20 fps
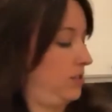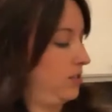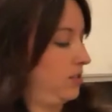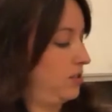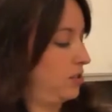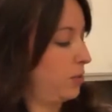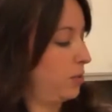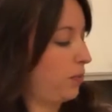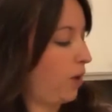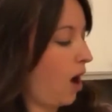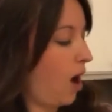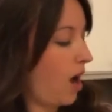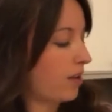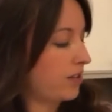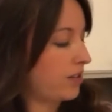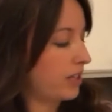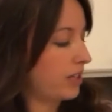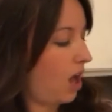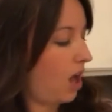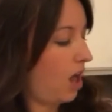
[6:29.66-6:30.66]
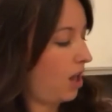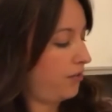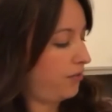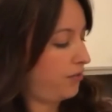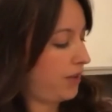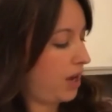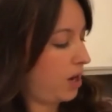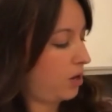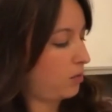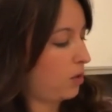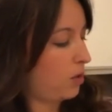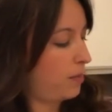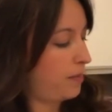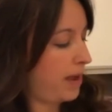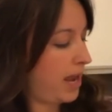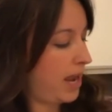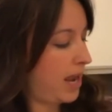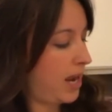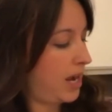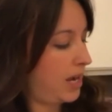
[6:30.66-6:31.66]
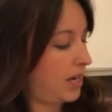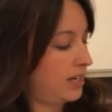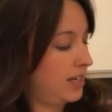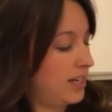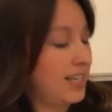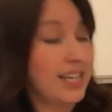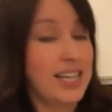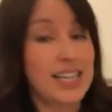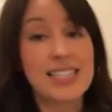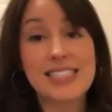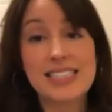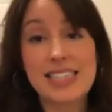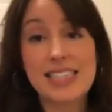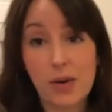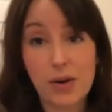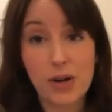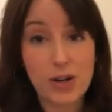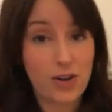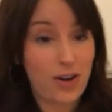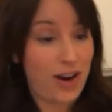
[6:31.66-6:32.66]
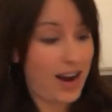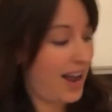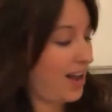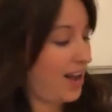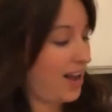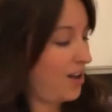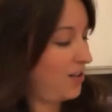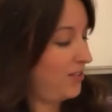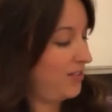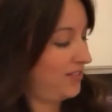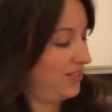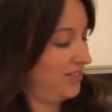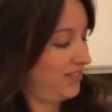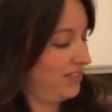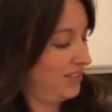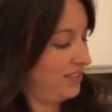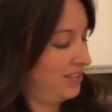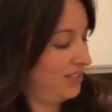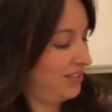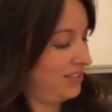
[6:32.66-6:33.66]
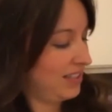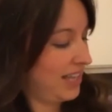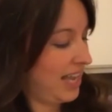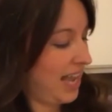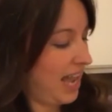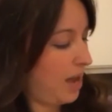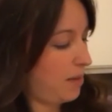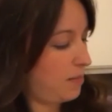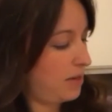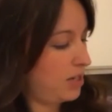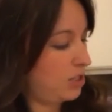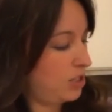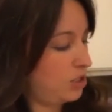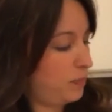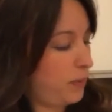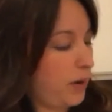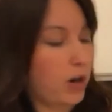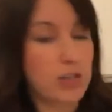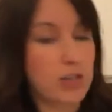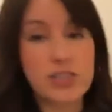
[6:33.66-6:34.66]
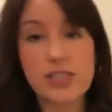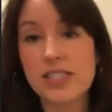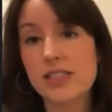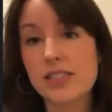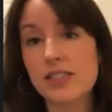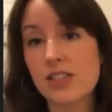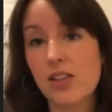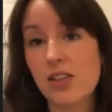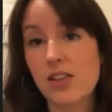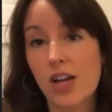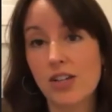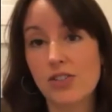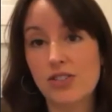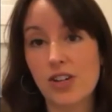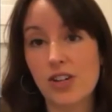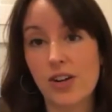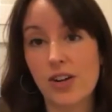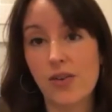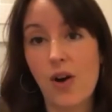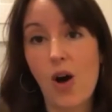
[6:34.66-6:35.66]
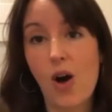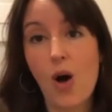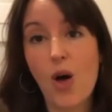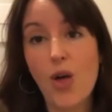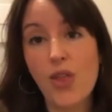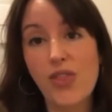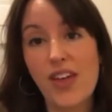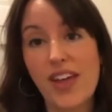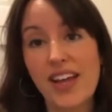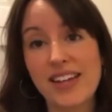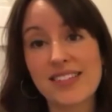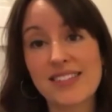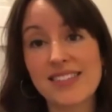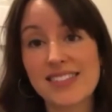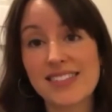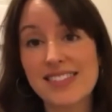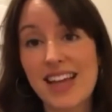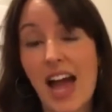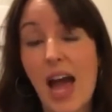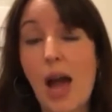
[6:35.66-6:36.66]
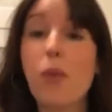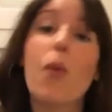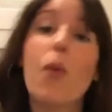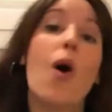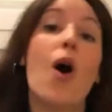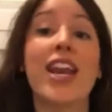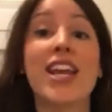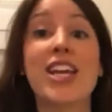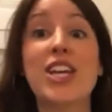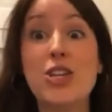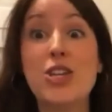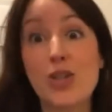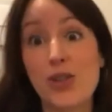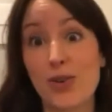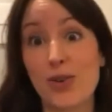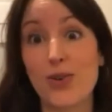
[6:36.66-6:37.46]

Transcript: So broccoli, cauliflower, romaine, sauerkraut, cabbage, parsley, and cilantro. All things I want to use.